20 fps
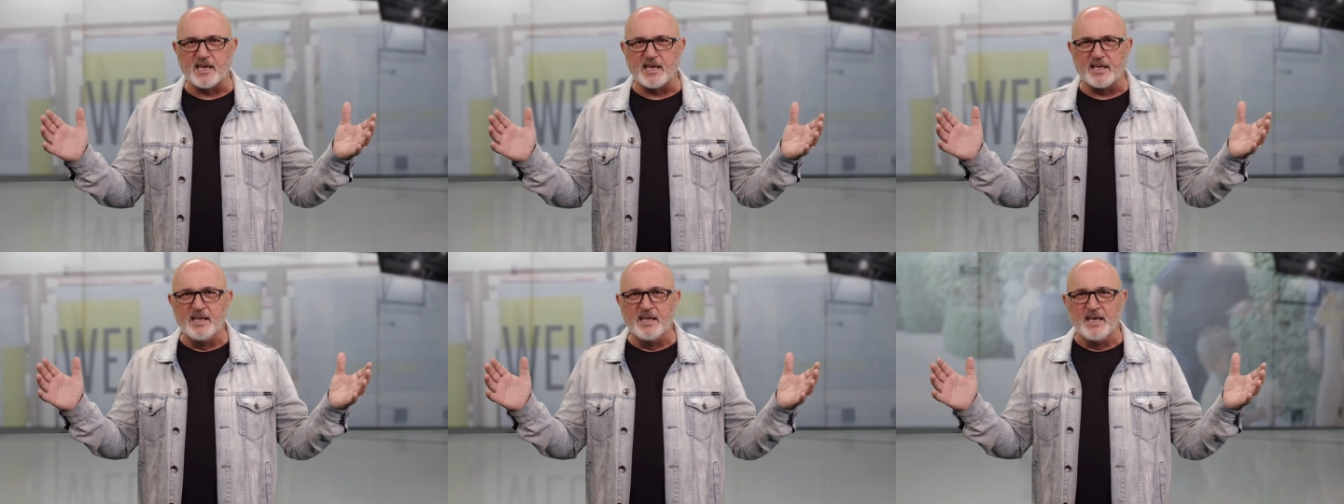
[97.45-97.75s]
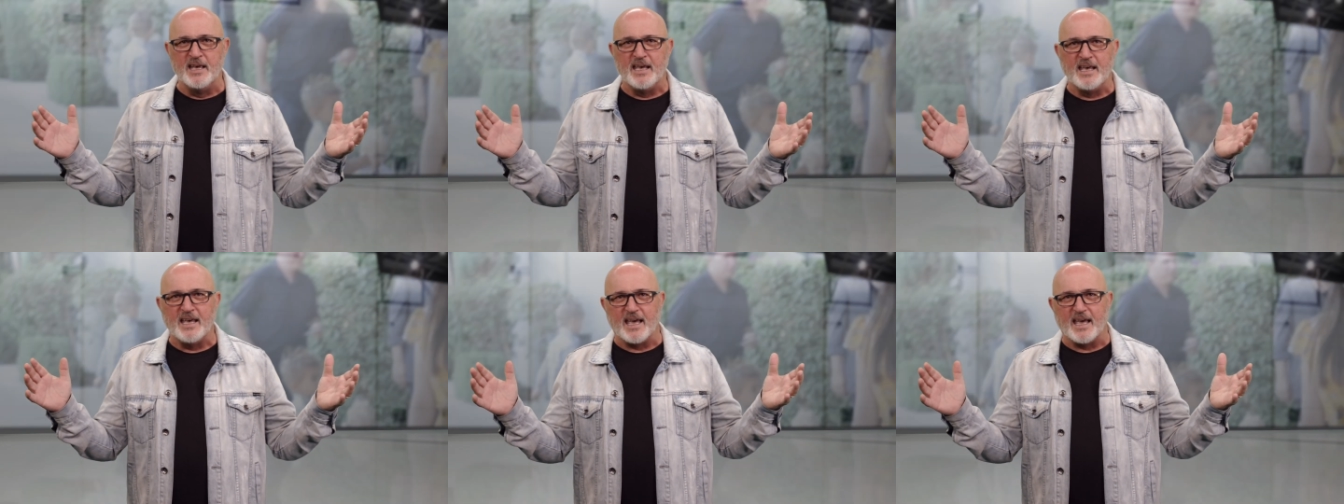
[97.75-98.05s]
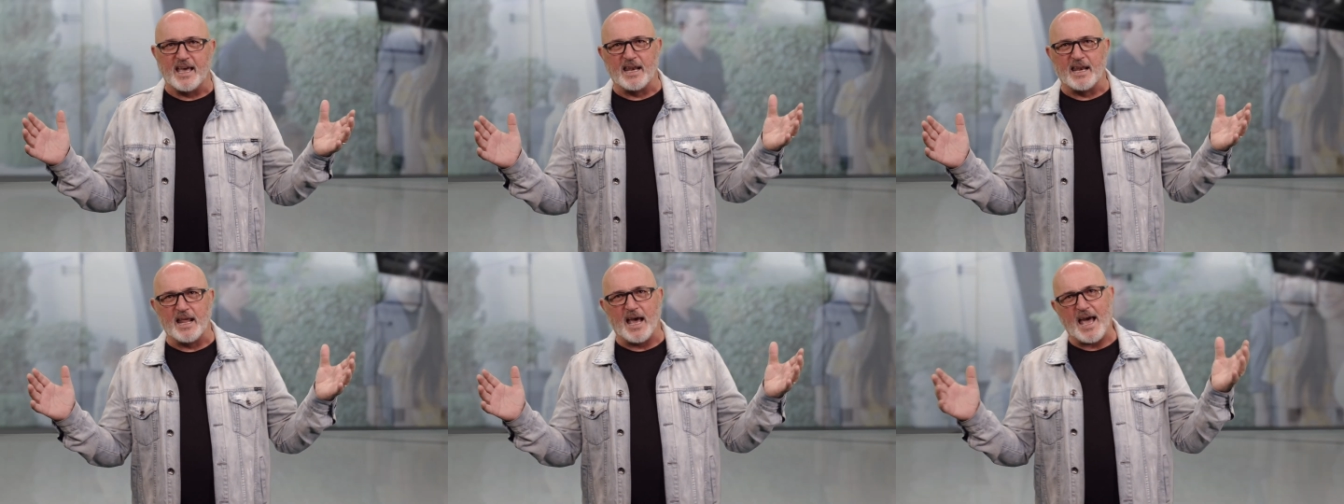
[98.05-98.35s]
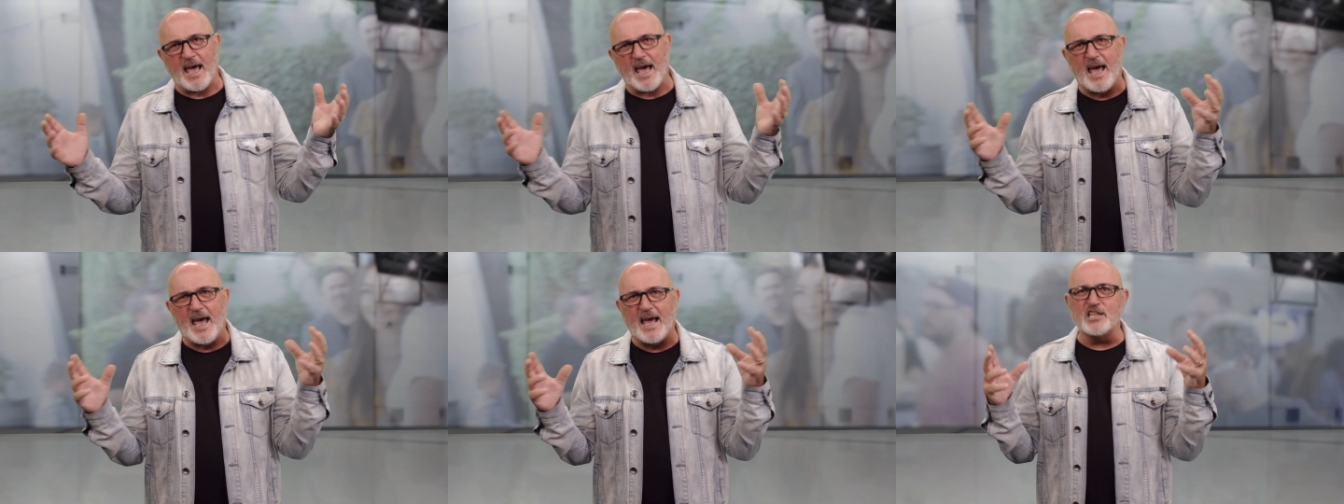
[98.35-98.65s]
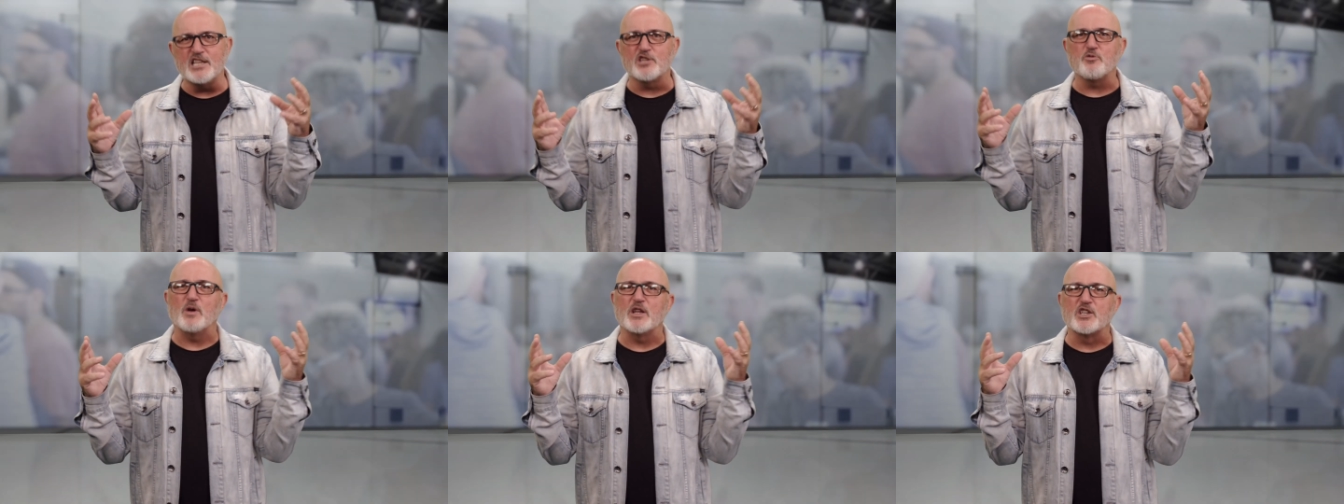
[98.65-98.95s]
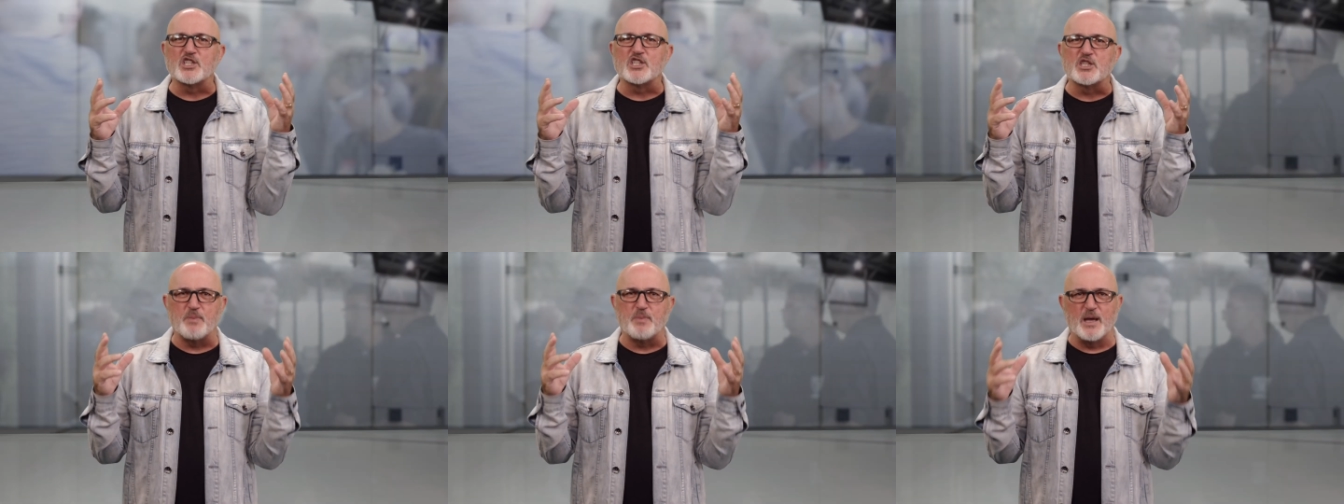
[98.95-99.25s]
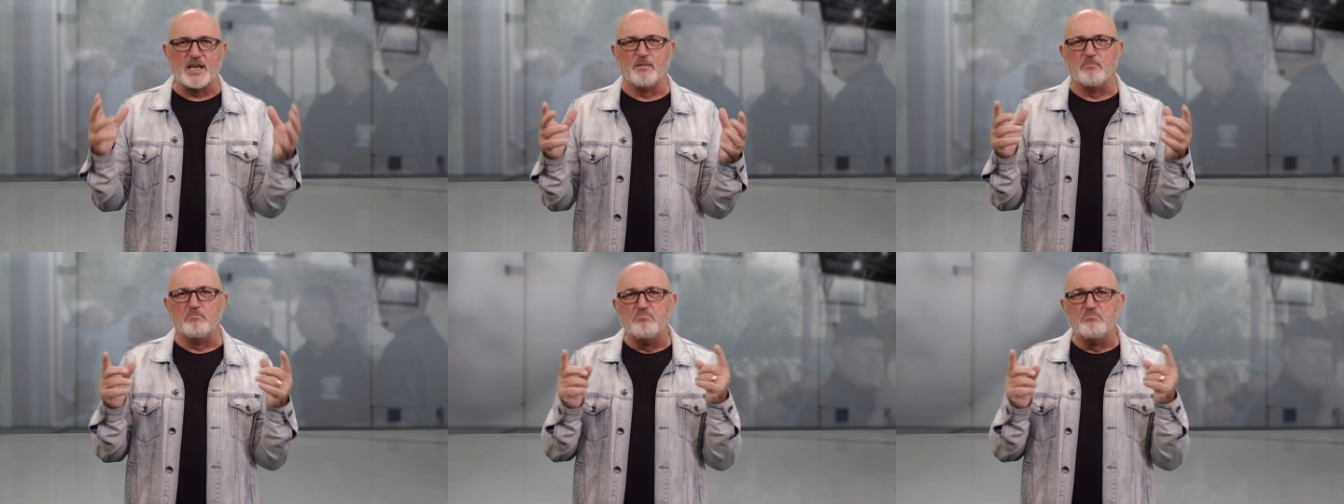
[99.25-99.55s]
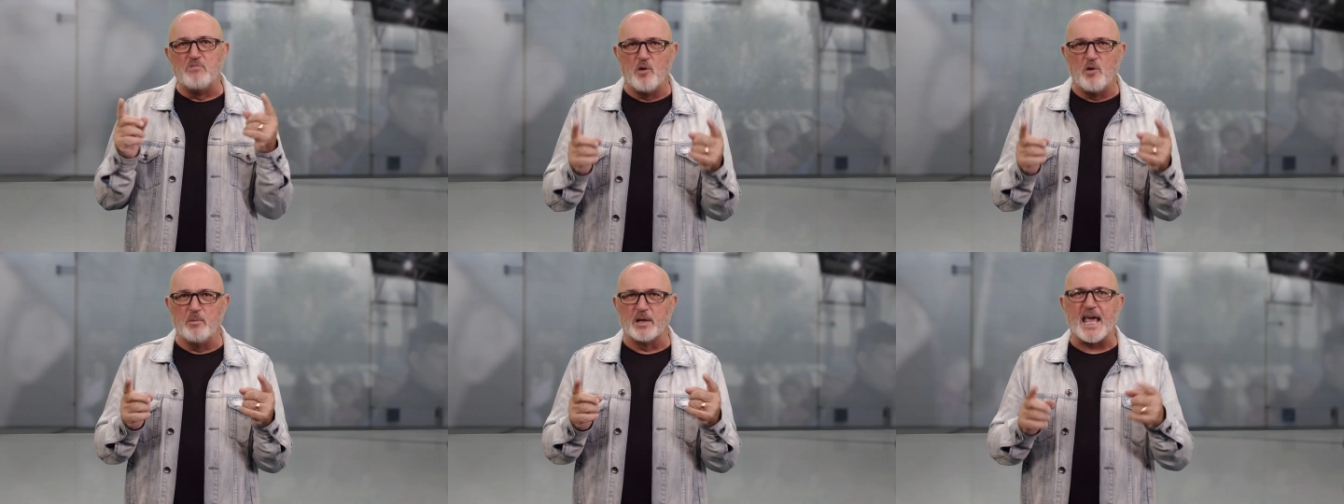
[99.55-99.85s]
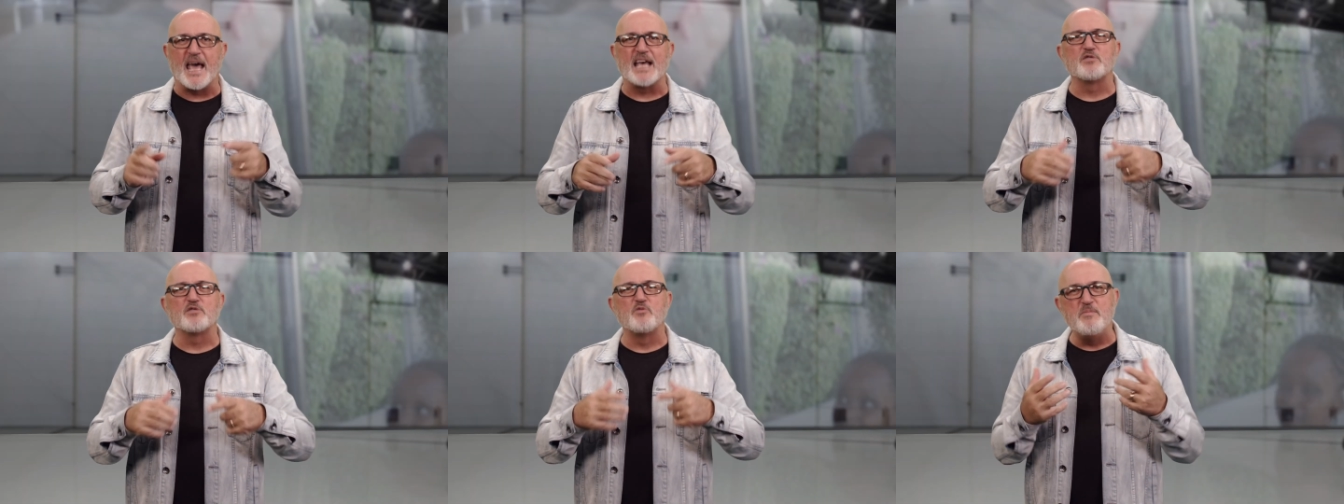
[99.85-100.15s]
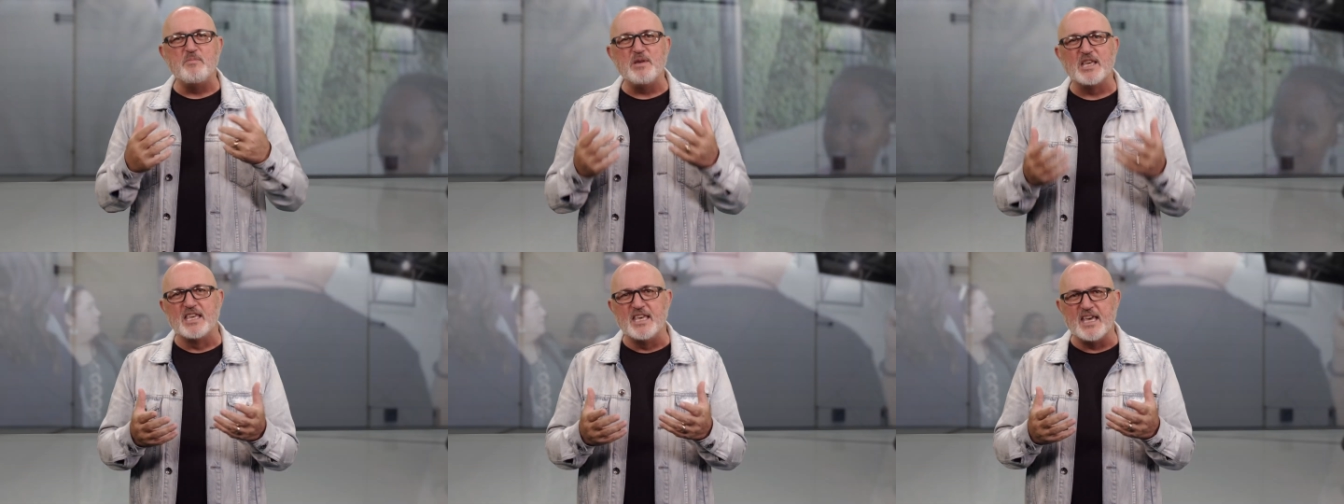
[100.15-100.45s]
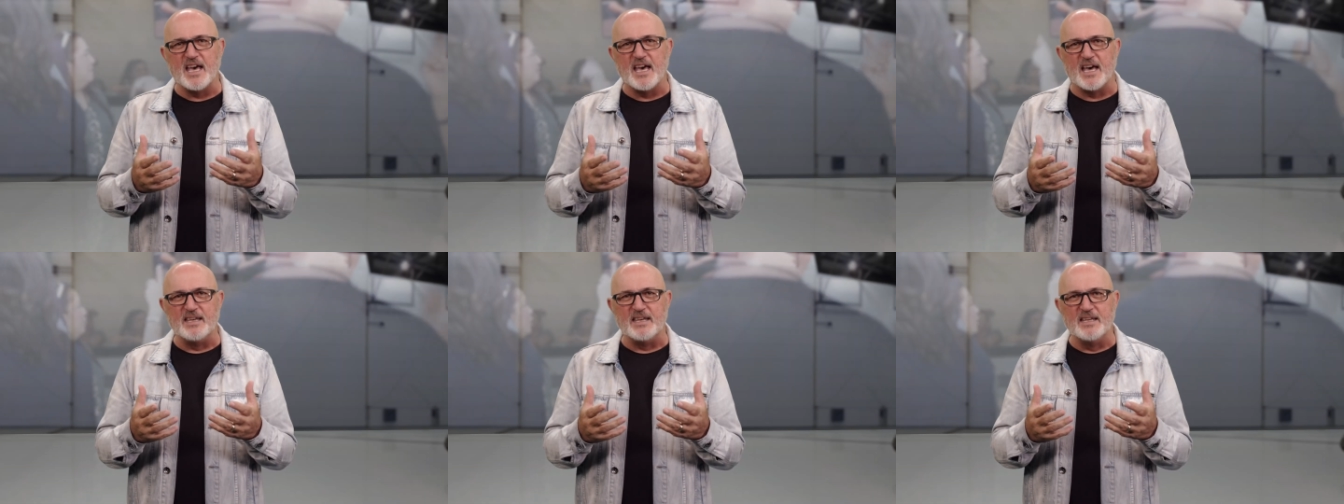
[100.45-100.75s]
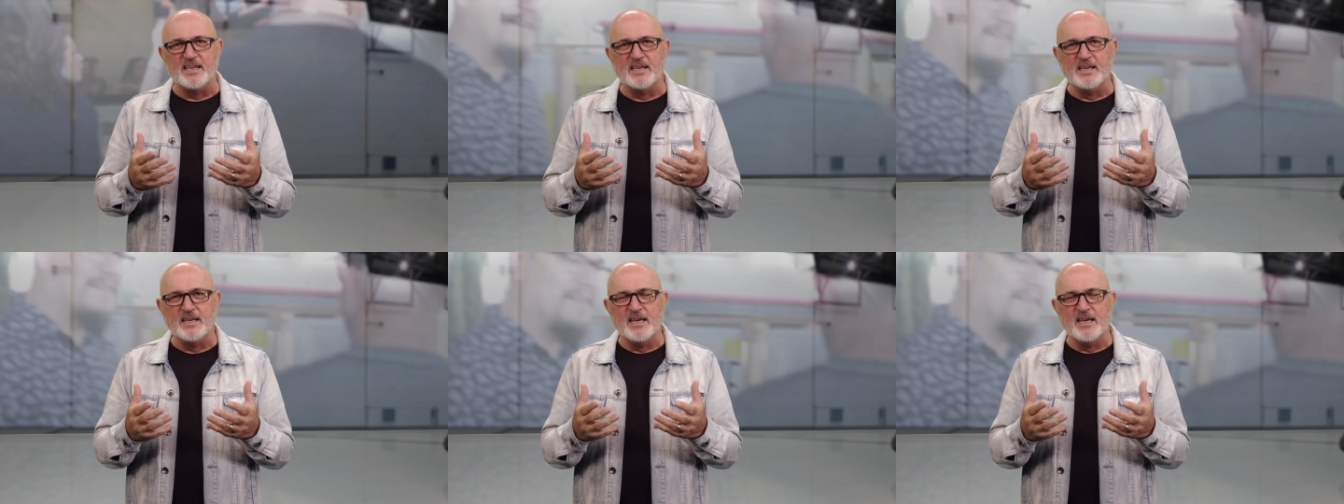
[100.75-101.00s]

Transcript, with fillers: And, and I just want to spend a moment as we begin